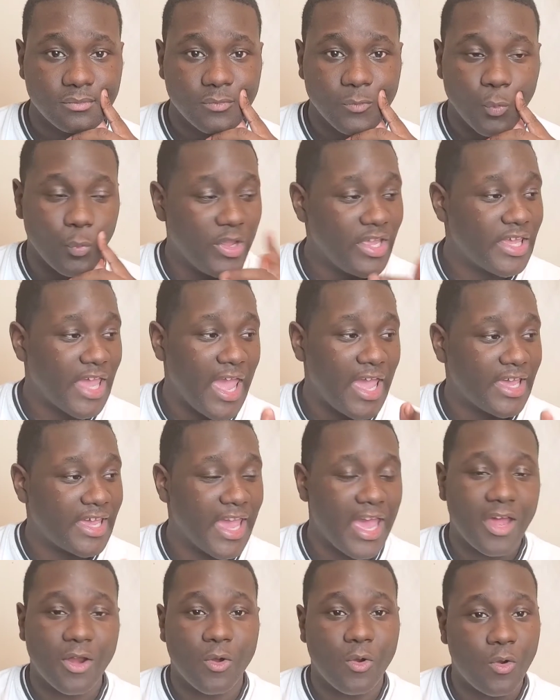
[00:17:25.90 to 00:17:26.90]
We can't
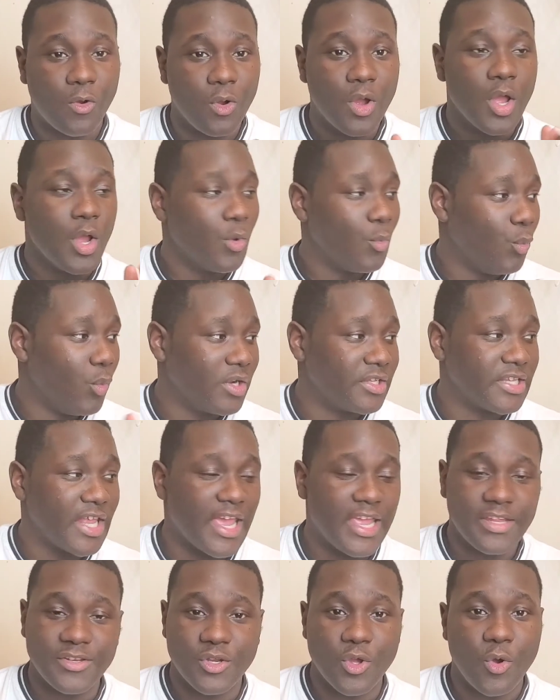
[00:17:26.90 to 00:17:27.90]
count on what
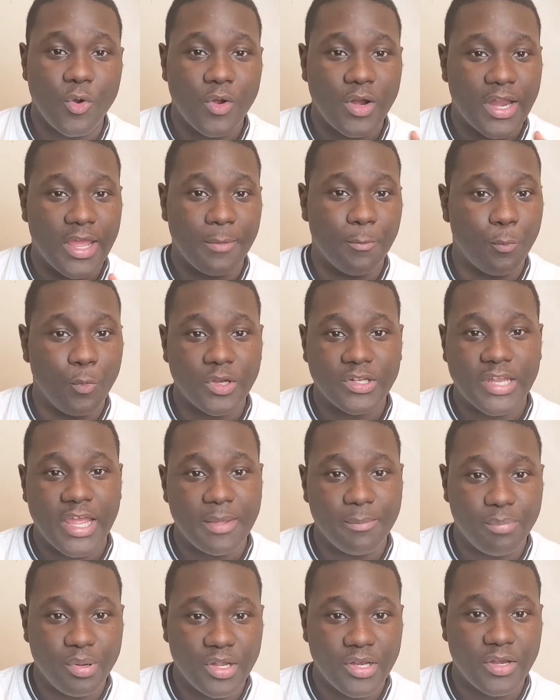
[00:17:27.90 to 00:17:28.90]
they doing and what they
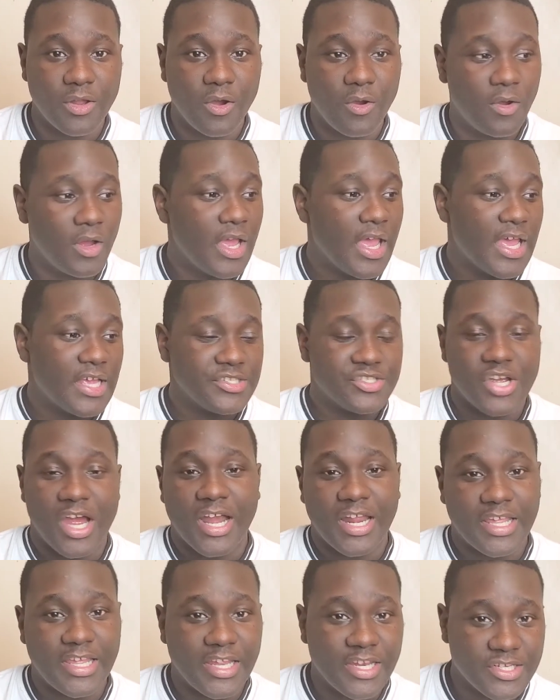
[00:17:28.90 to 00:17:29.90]
putting on, trying
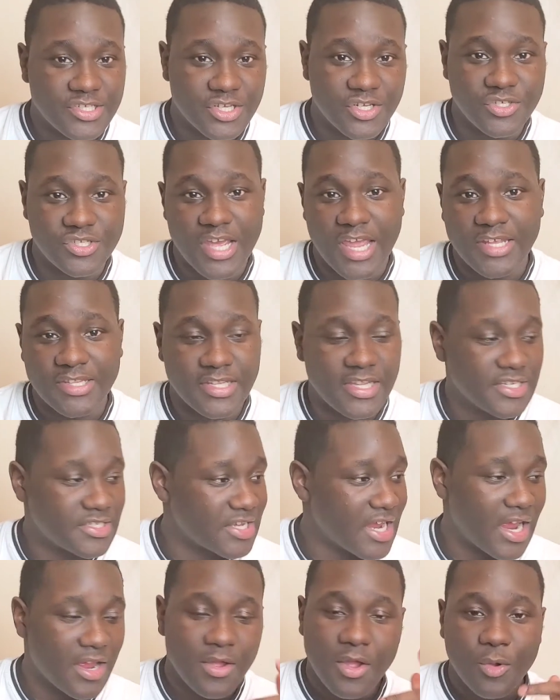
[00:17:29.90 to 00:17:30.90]
to get us to take this
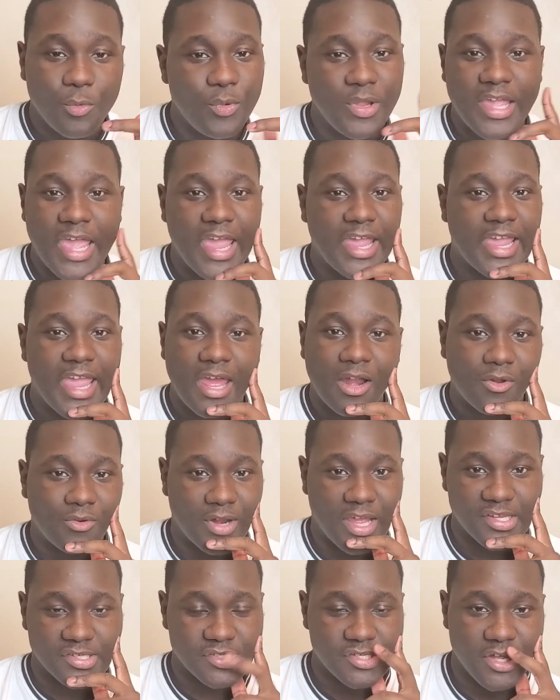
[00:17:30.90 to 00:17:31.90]
out. We can't count on
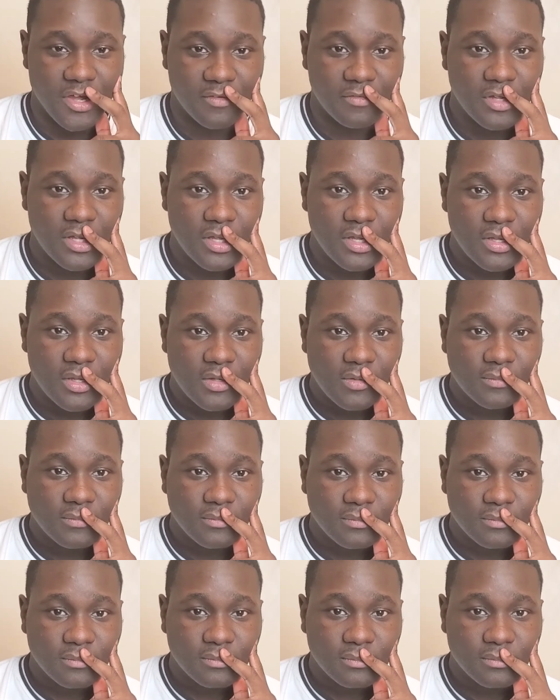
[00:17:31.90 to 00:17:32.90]
that stuff.
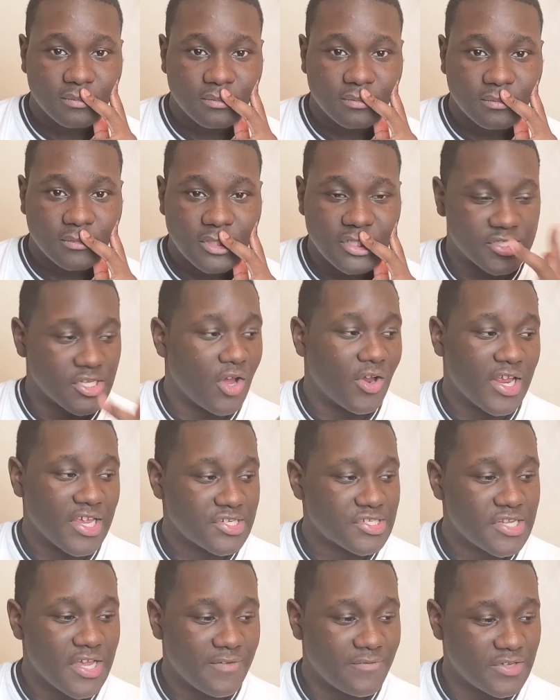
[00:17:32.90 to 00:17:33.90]
Because all that
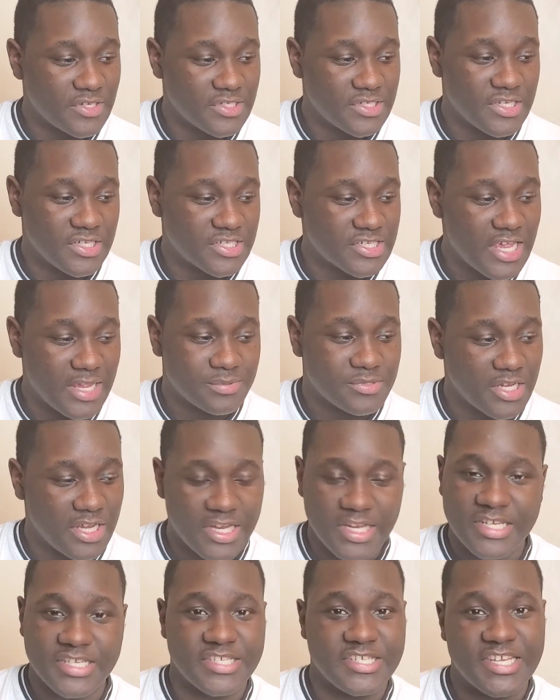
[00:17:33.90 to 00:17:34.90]
stuff is deception and
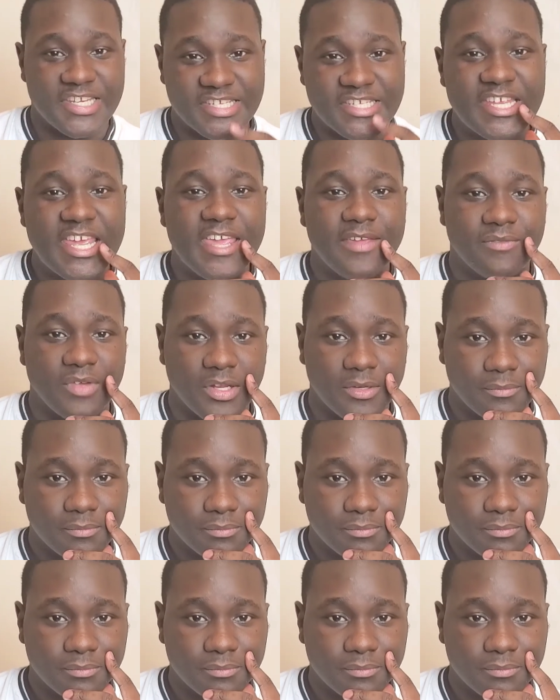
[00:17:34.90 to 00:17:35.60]
is deceiving.